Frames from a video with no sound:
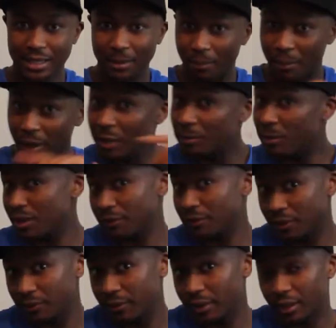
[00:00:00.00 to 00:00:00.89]
Big Mom's
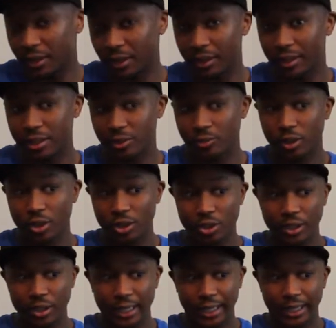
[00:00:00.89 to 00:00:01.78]
Vivre card as well.
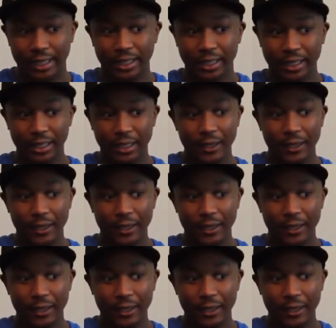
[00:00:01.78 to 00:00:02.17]
So this